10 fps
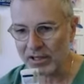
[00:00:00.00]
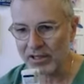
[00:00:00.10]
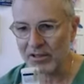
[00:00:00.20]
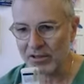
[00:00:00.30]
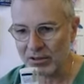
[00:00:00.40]

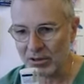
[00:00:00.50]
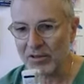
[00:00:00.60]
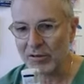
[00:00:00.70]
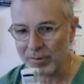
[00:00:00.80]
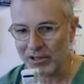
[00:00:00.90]
and
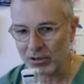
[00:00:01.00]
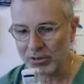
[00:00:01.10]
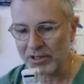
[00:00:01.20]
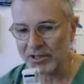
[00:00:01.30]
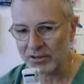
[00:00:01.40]

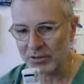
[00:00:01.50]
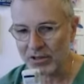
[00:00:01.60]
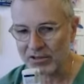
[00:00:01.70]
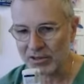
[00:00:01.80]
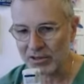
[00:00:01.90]
non-inflammatory
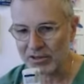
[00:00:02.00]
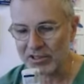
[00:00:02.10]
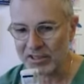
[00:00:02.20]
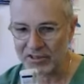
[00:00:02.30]
tracheal stenosis.